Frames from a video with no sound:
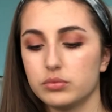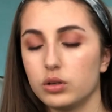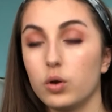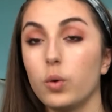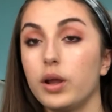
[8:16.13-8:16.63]

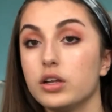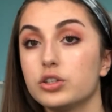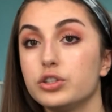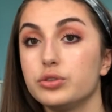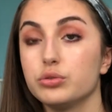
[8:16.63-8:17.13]
Going
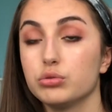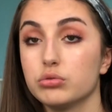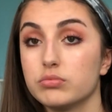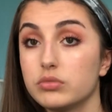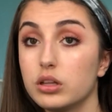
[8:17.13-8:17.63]
to
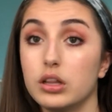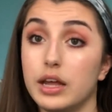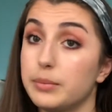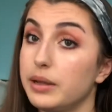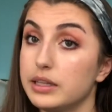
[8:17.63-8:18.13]

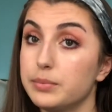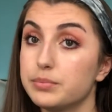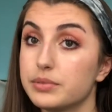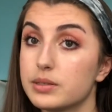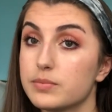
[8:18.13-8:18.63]
line my
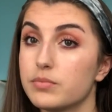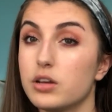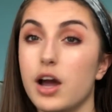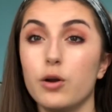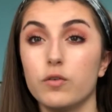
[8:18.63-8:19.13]
lips,
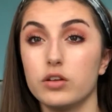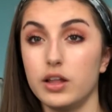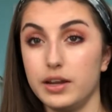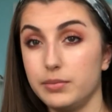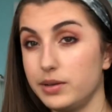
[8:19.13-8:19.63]
not
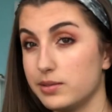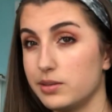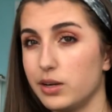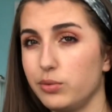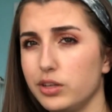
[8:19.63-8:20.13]
overline because
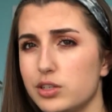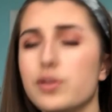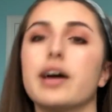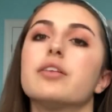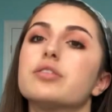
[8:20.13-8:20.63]
I don't really do
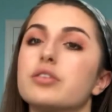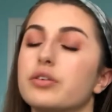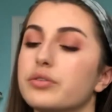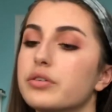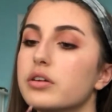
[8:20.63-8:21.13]
that, so
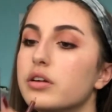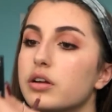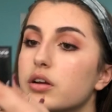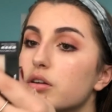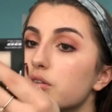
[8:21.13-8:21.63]
I'm
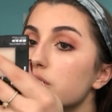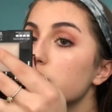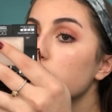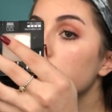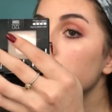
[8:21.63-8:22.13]
just gonna
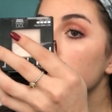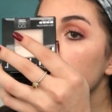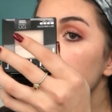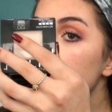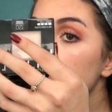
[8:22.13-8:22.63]
line my
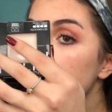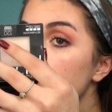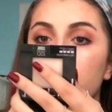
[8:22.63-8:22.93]
lips.